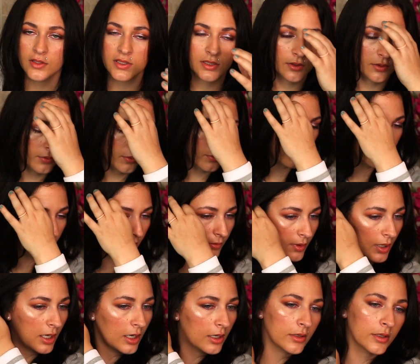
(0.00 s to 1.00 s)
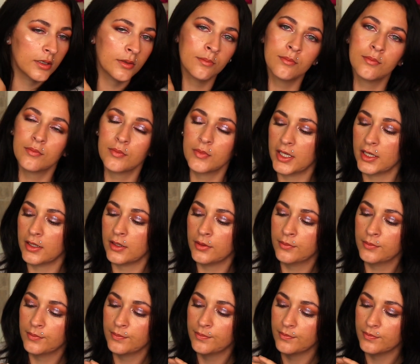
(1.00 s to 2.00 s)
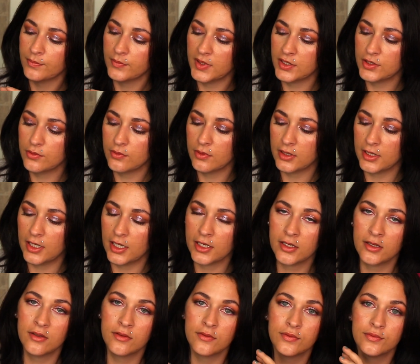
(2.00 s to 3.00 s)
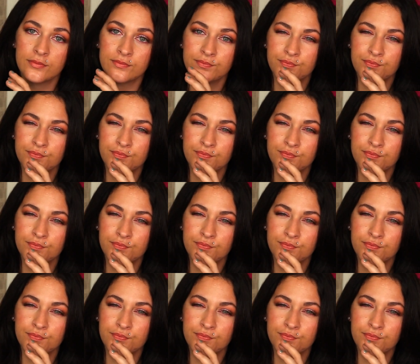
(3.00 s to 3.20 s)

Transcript: So Harlem, like, they do a lot of